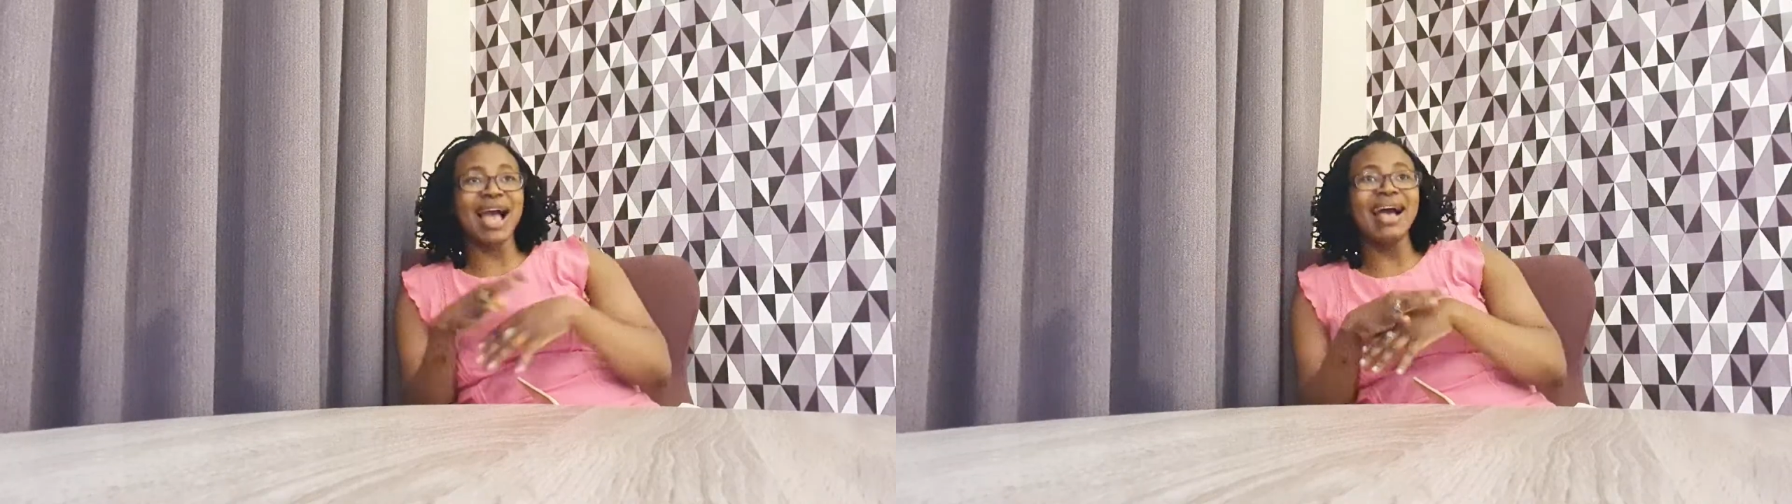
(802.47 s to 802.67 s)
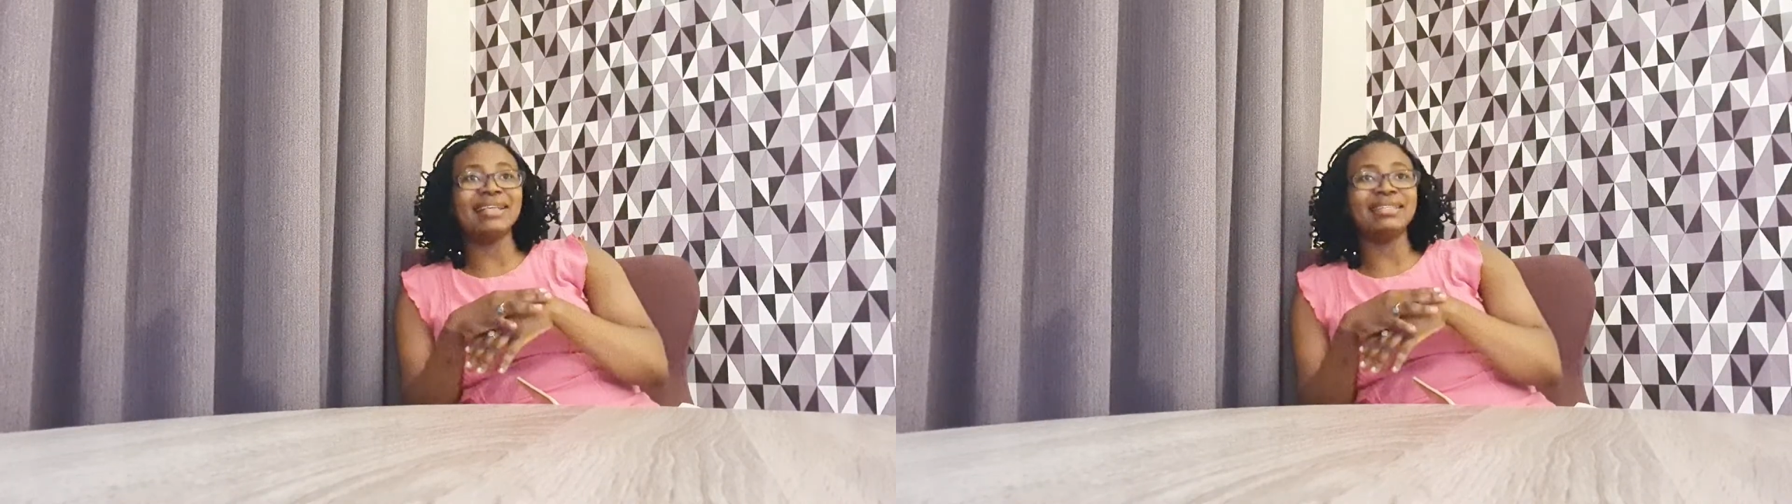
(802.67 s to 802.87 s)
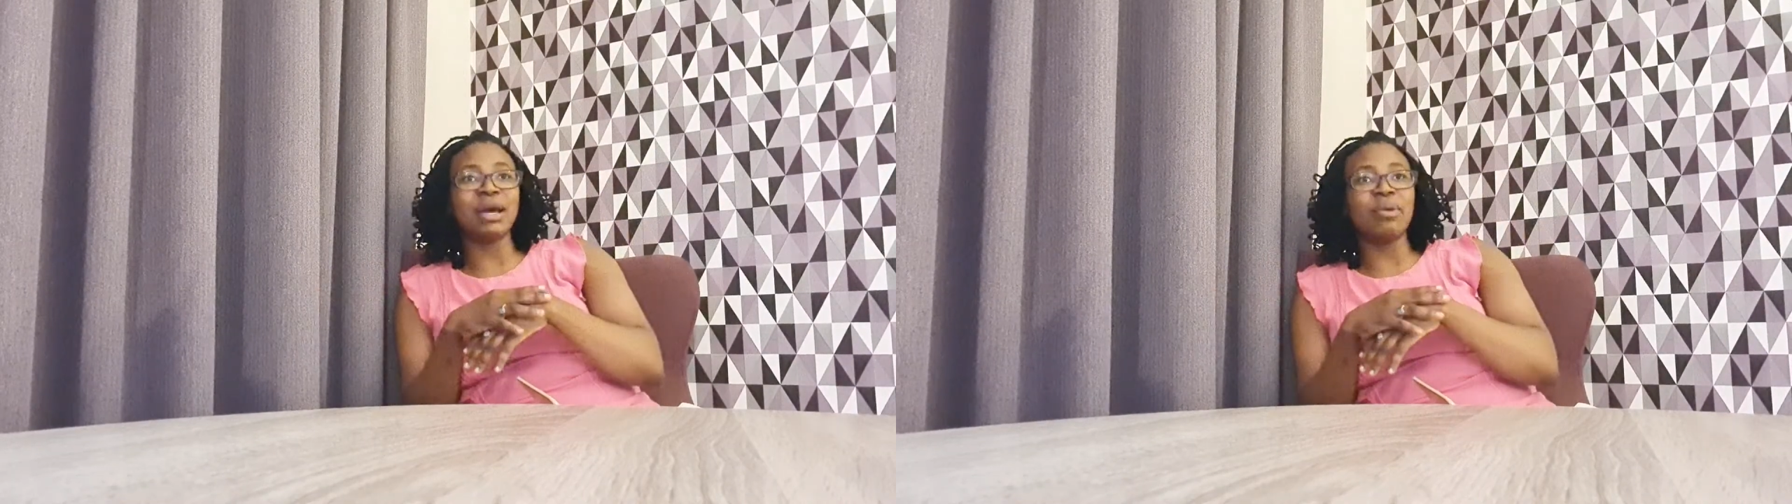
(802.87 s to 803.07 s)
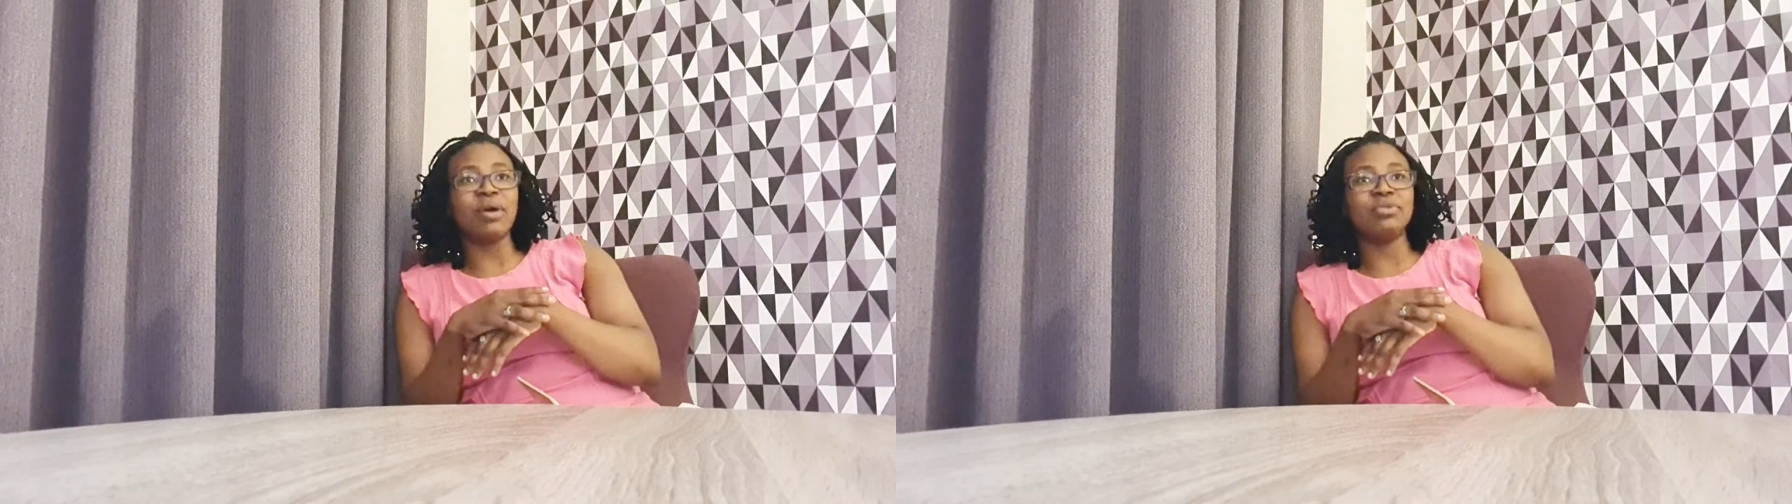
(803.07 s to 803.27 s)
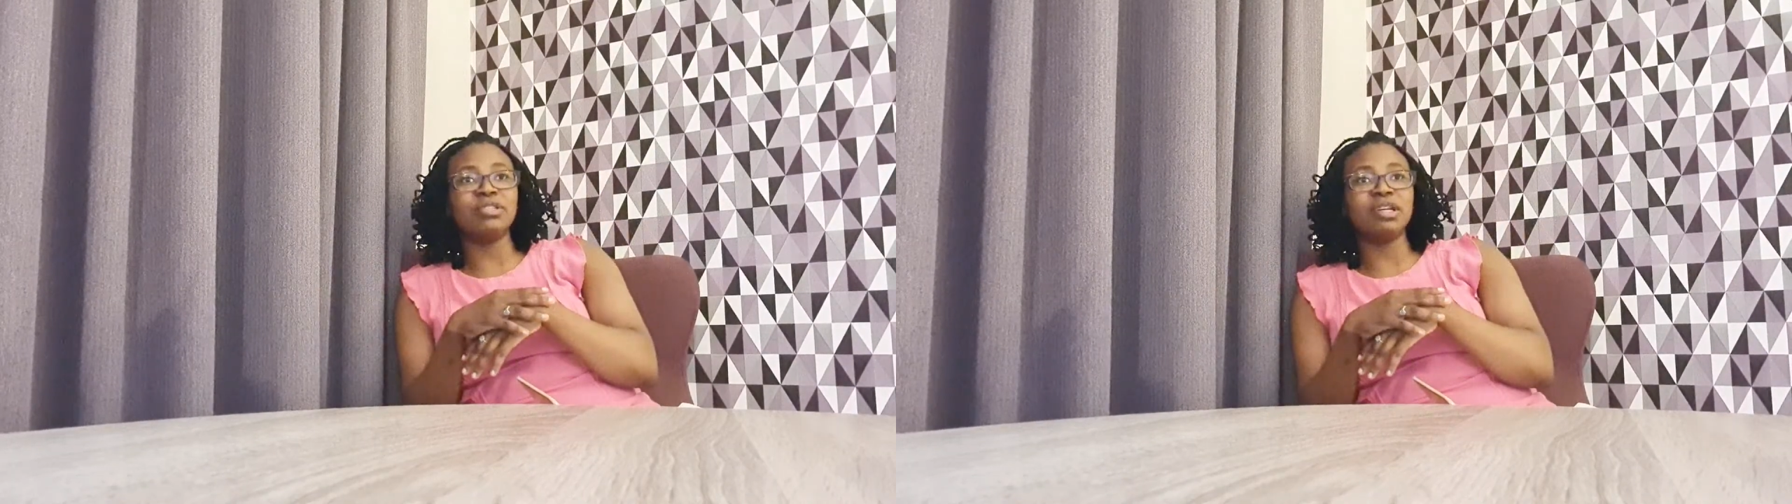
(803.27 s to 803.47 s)
are
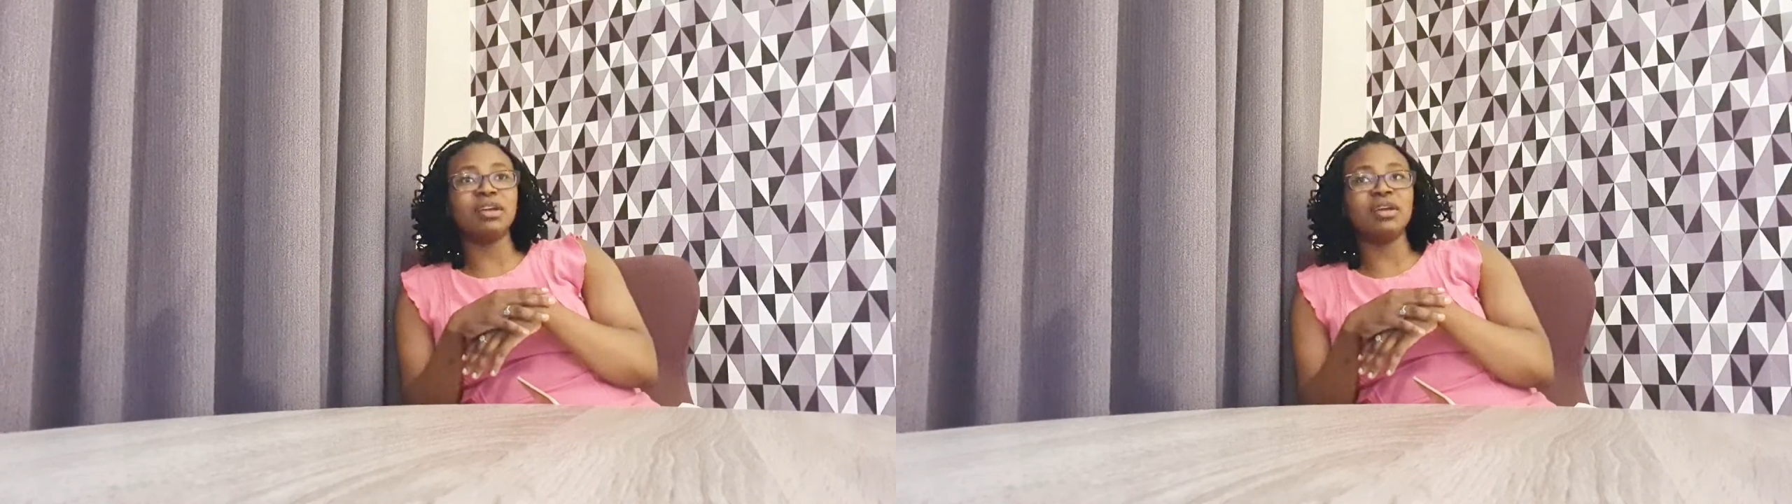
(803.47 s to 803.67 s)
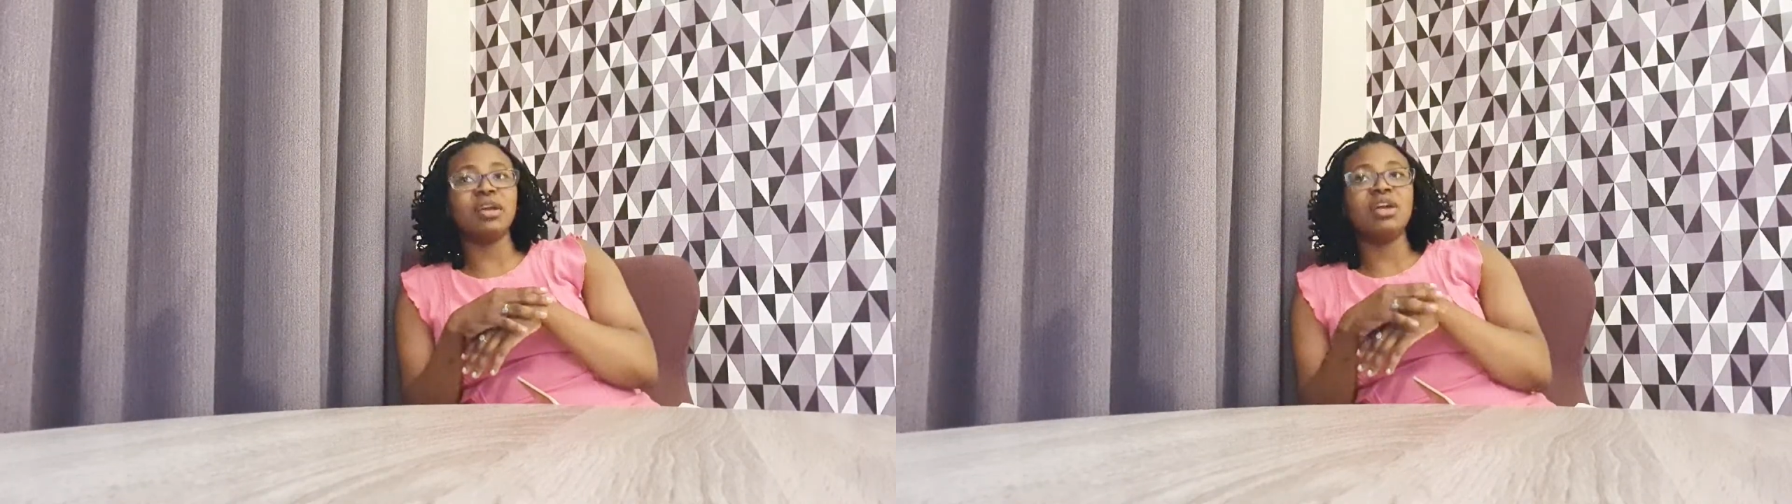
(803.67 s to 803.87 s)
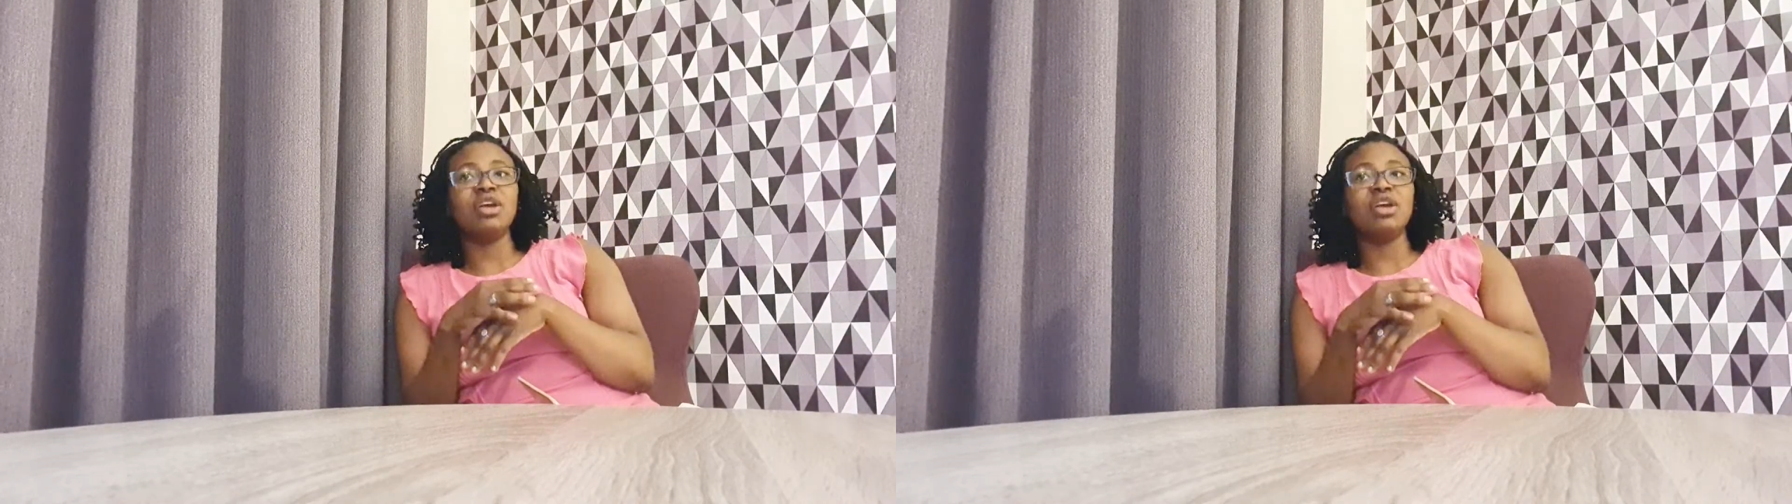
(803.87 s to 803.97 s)
surrounding